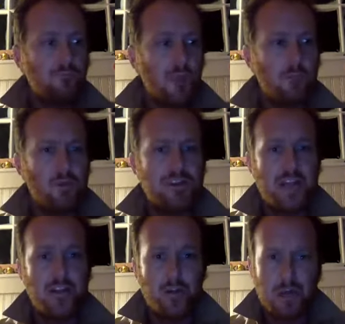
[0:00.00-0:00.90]

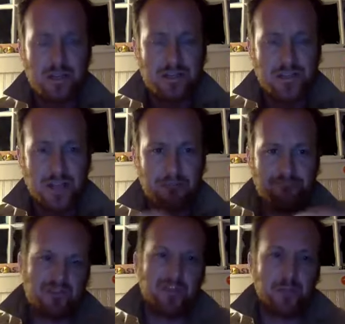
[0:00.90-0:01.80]
protect your right to say it."
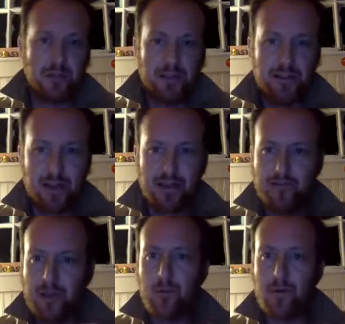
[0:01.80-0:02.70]
Something like that. If
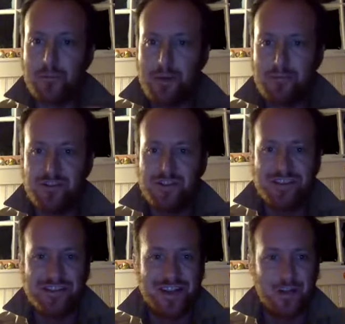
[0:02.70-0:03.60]
anyone remembers the
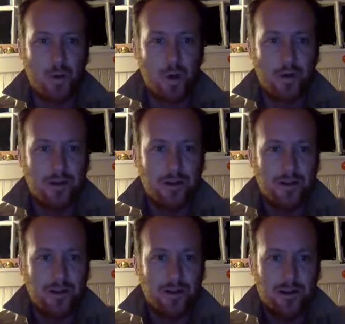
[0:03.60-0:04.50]
exact quote,
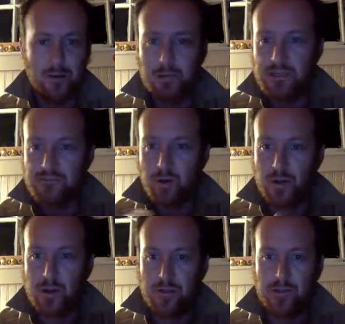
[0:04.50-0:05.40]
please put
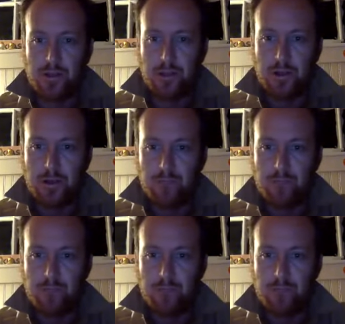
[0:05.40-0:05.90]
it in the